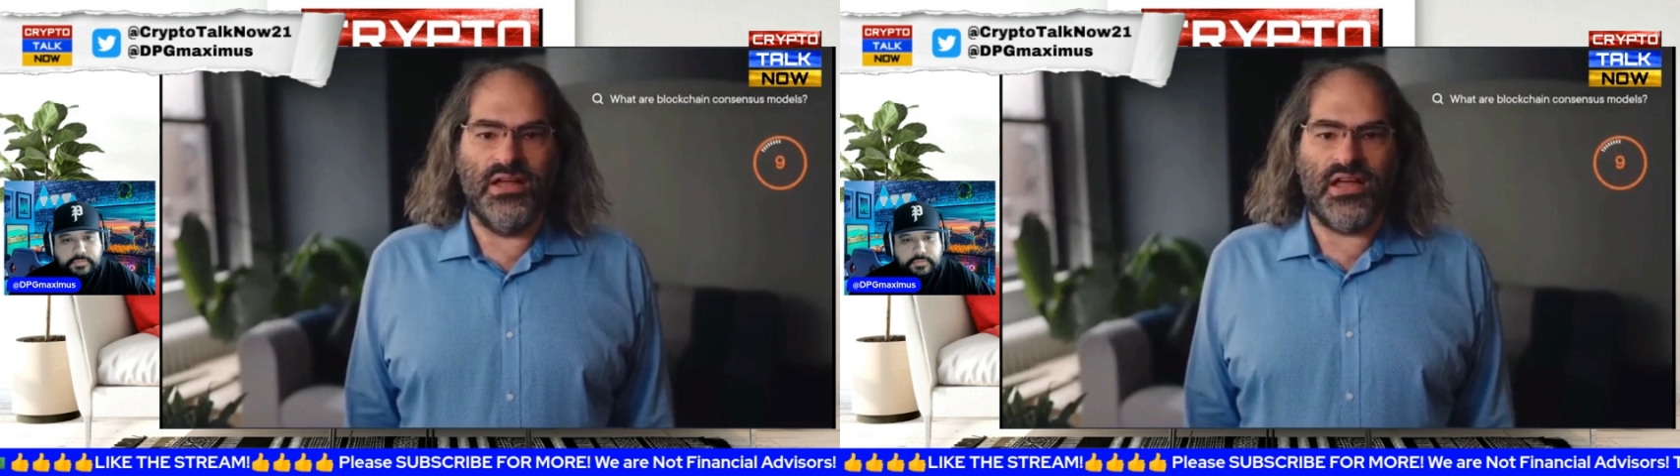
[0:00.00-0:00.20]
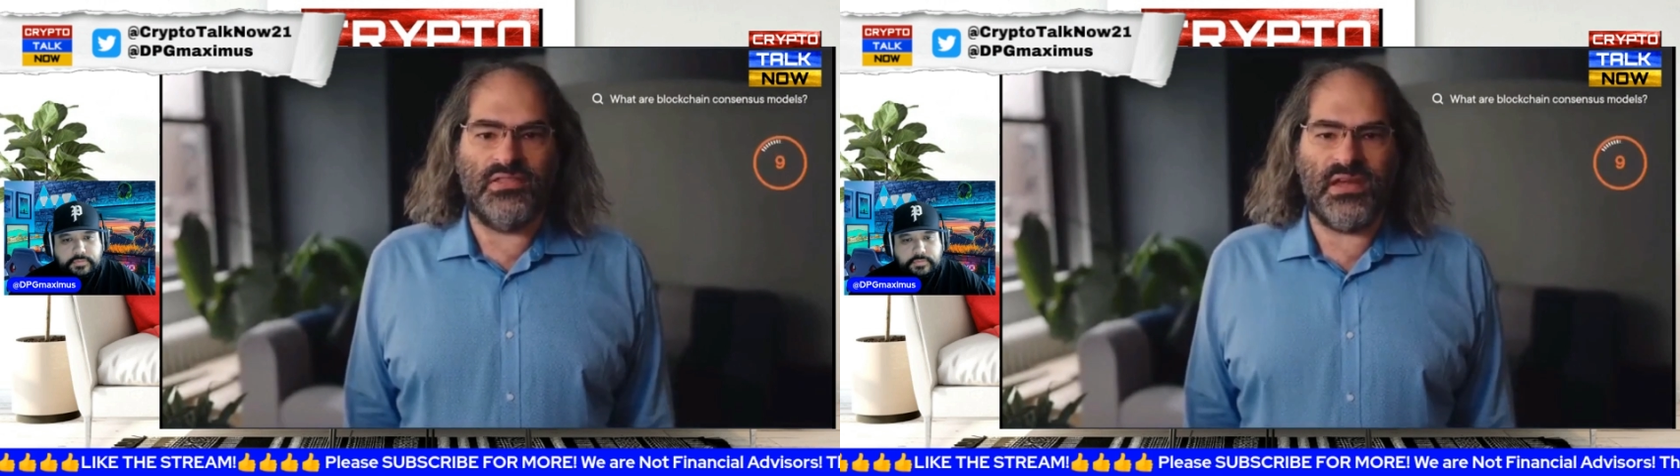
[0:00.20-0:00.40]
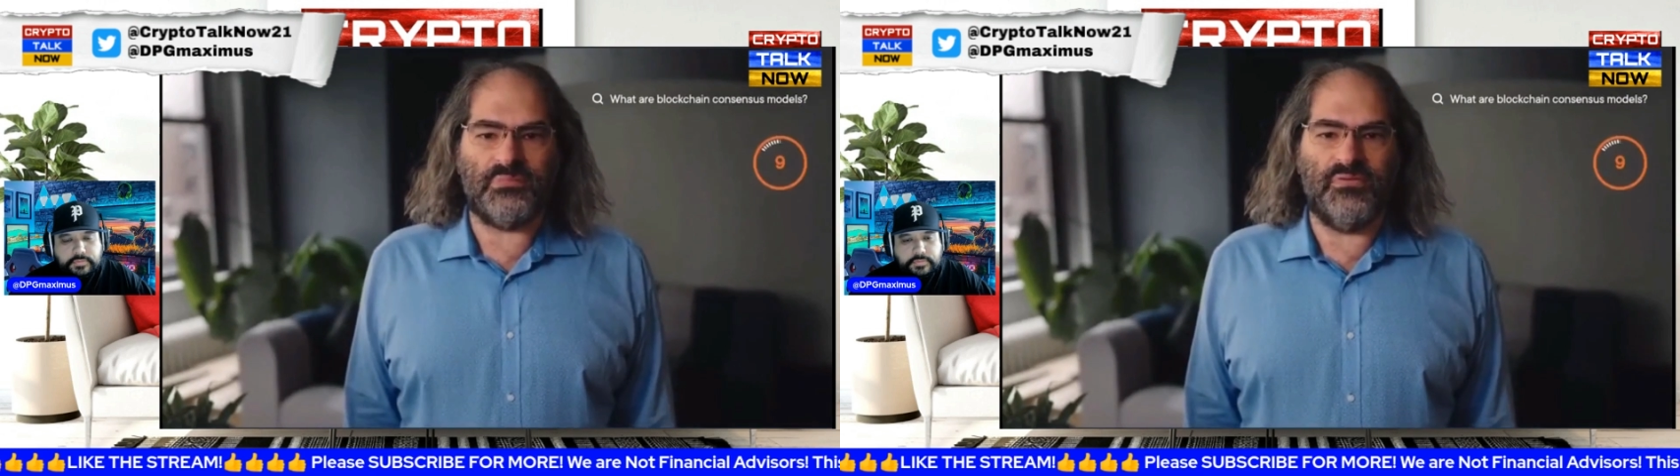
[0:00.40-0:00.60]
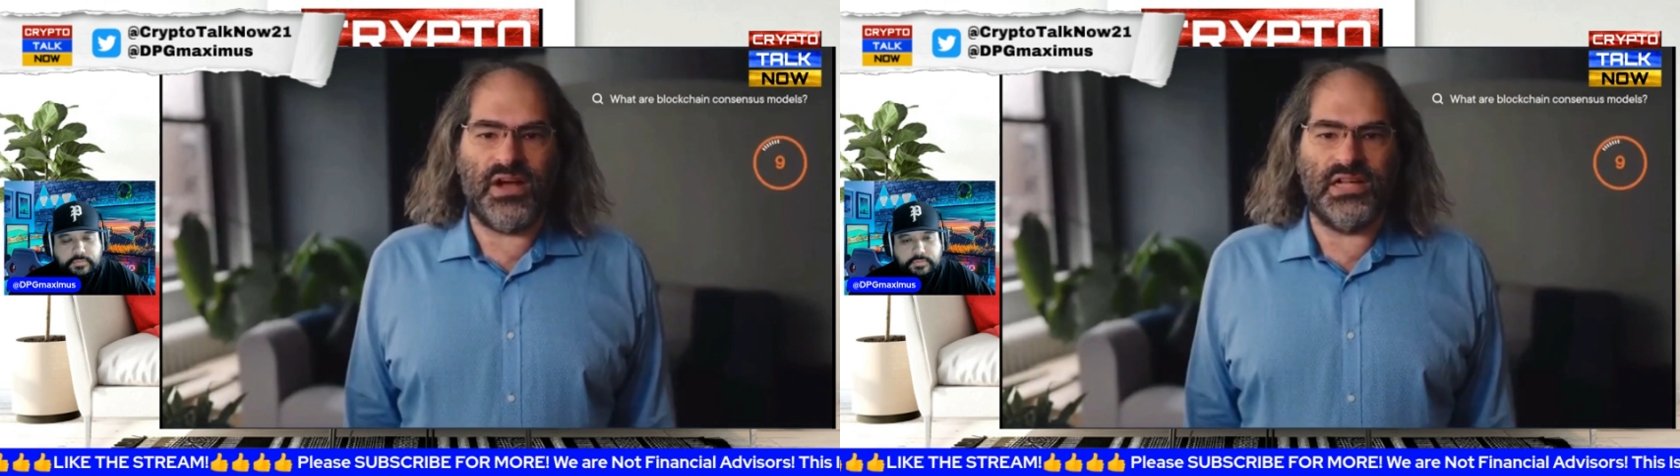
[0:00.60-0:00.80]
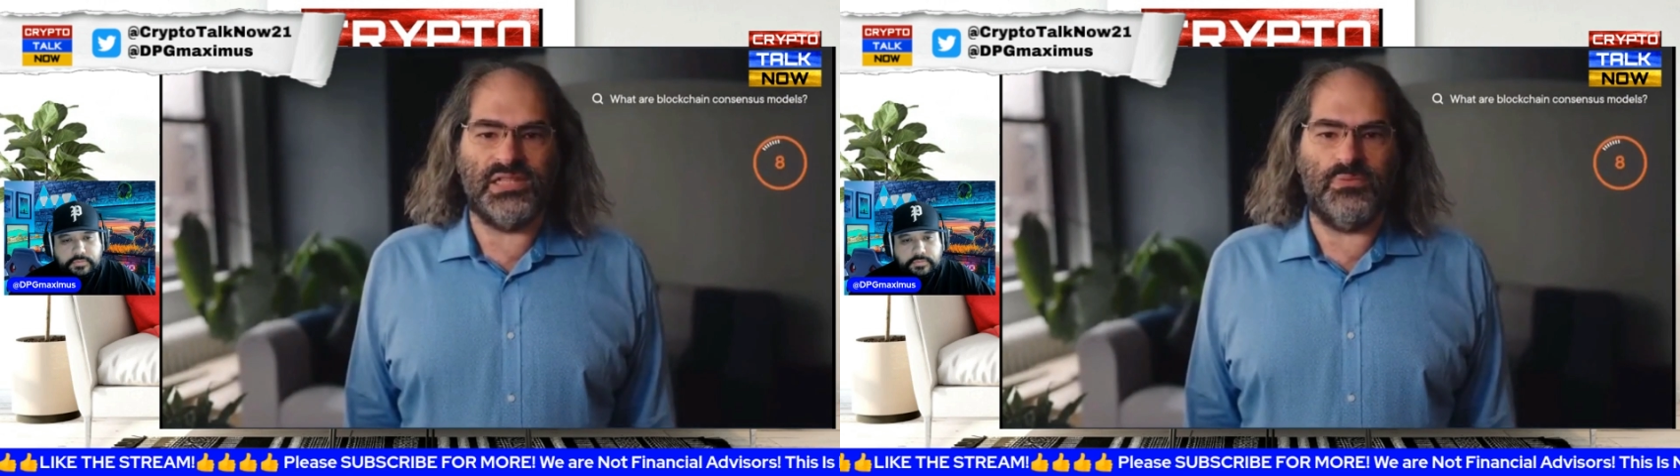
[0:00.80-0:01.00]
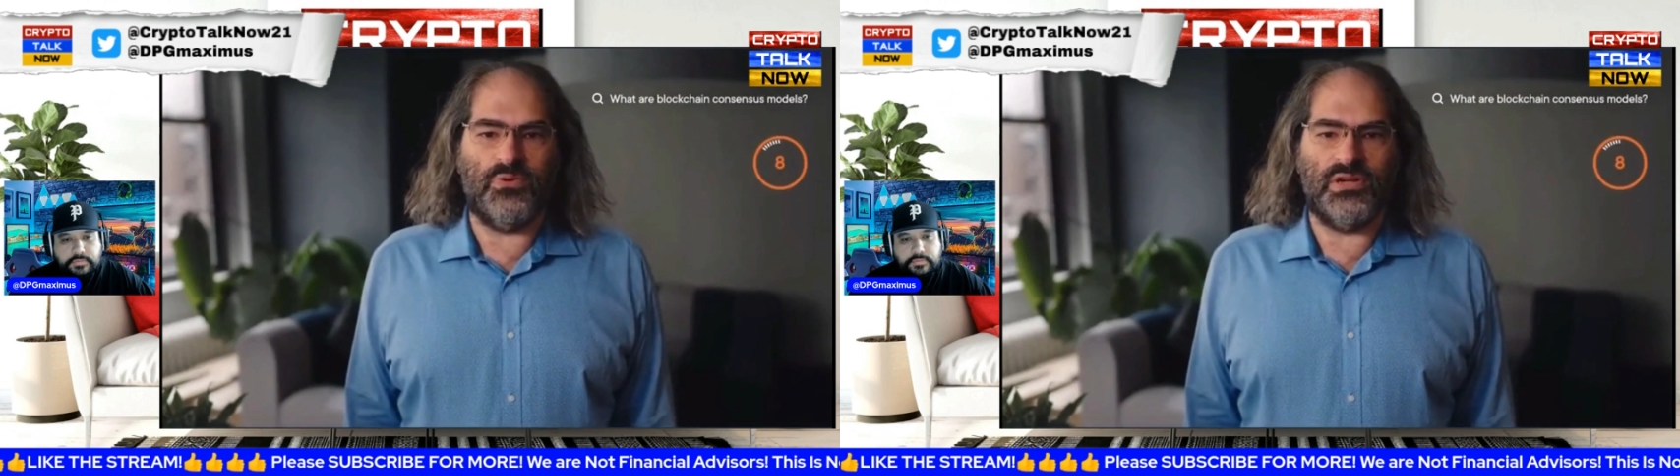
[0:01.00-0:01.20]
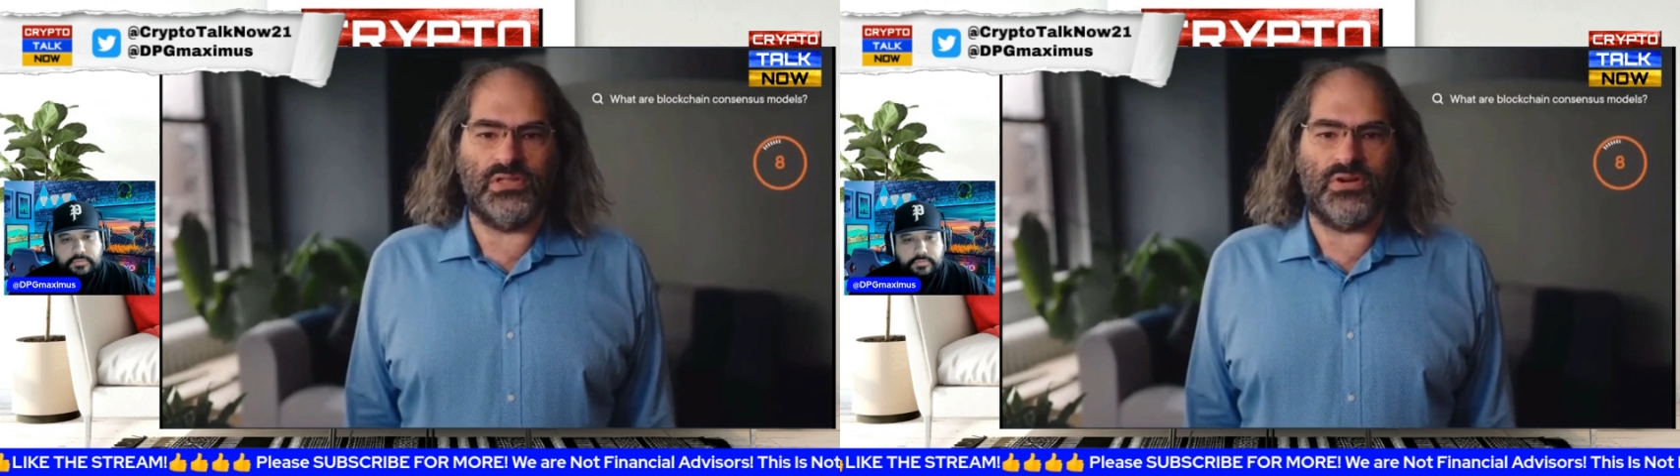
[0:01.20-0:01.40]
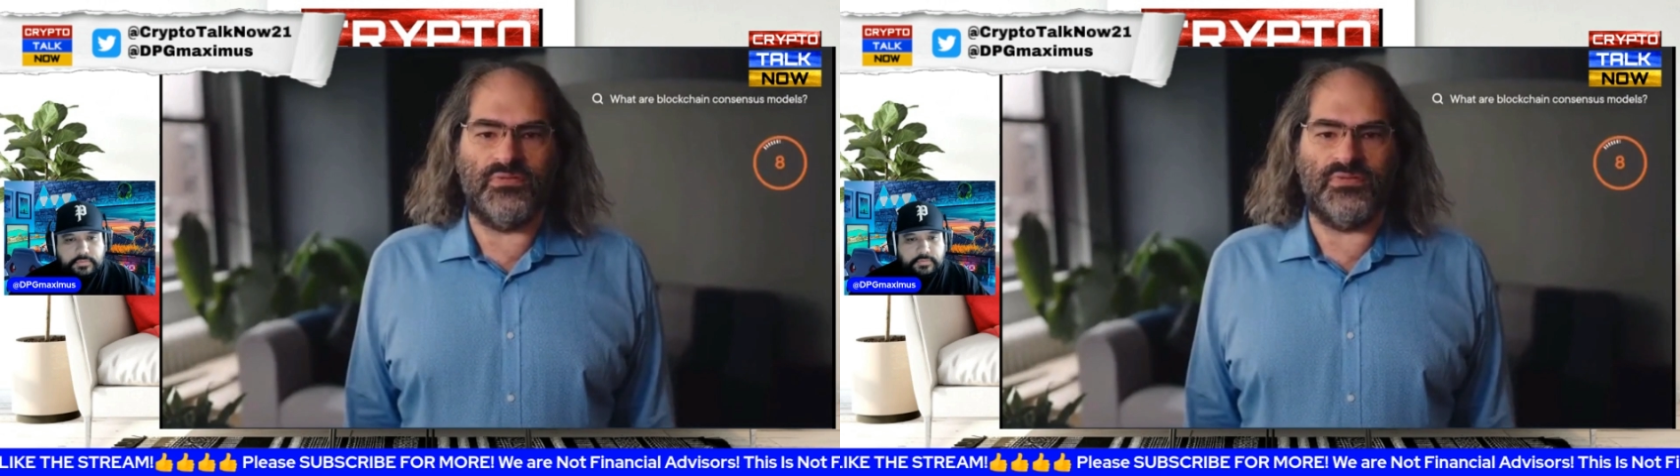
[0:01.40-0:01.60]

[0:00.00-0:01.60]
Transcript: And that provides a more sort